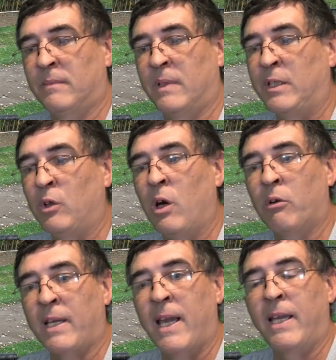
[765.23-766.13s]
They do
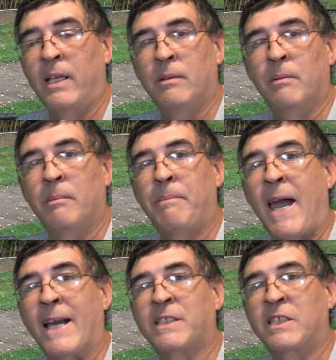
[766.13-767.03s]
okay in
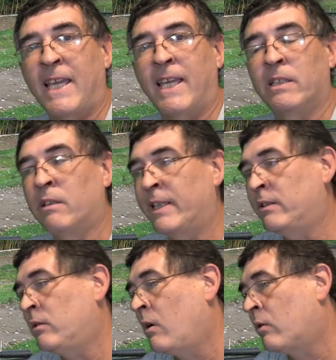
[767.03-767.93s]
packed sand. They
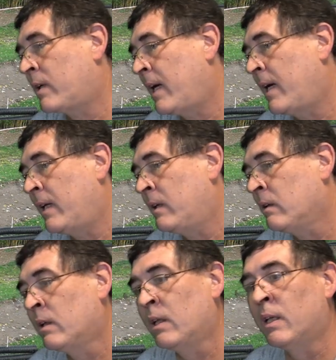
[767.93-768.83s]
do okay
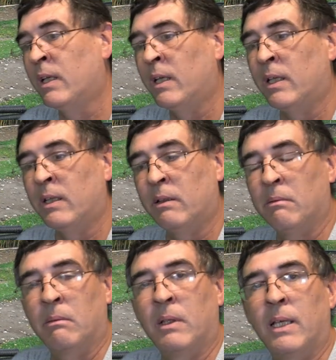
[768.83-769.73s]

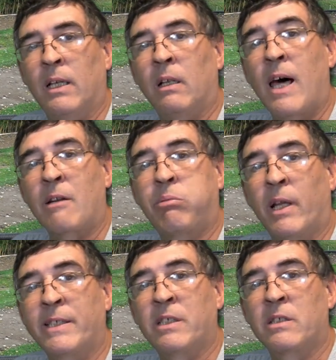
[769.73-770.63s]
in a lot of
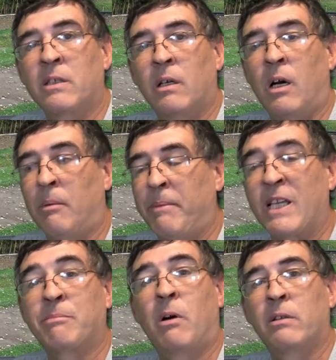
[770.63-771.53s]
places.
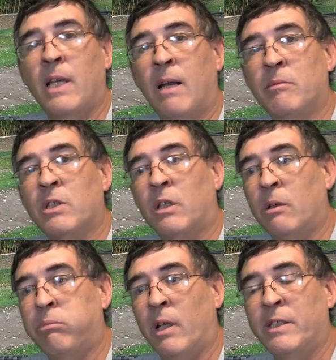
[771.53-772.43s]
Baseball diamond's a
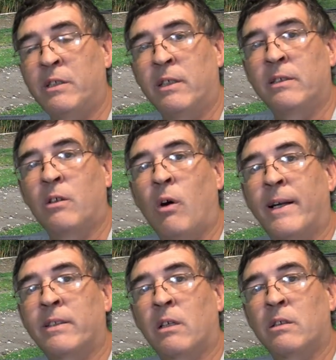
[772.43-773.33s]
good place. You can go
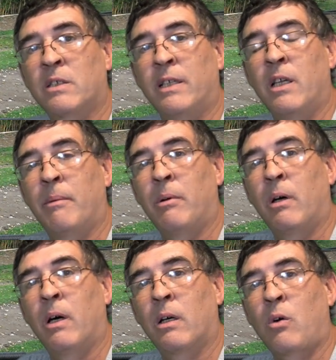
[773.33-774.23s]
out there and set you up
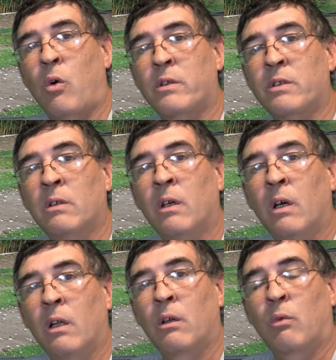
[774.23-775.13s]
a course,
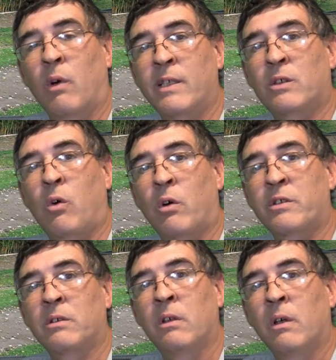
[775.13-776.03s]
a little race
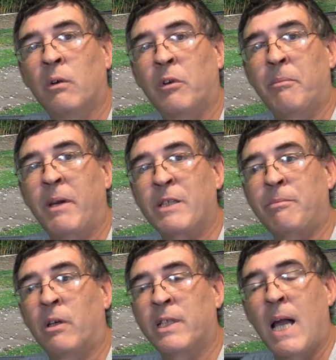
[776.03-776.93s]
course with a
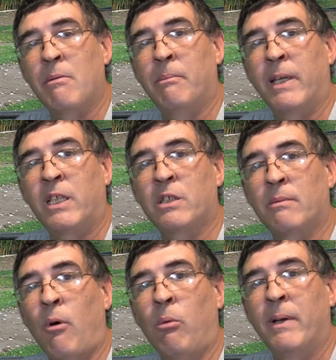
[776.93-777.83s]
baseball diamond, make you
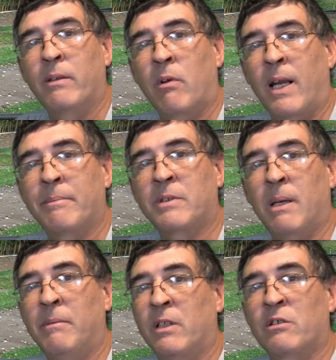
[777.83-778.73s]
some homemade ramps. I
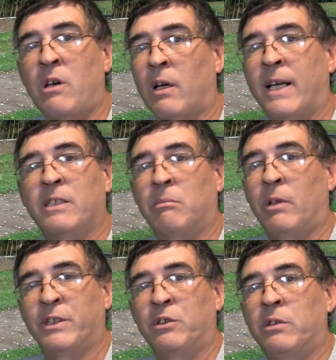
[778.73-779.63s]
mean, there's all kinds of
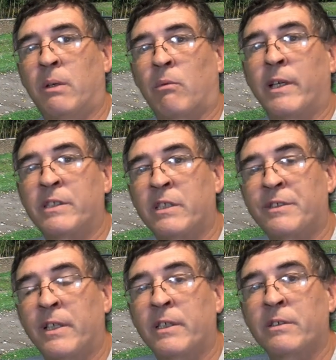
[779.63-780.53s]
places you can race these
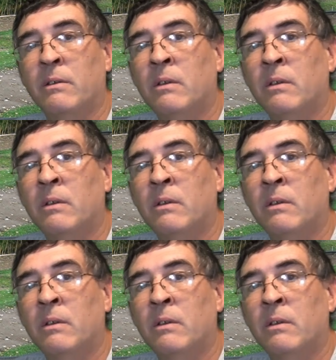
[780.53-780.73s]
things.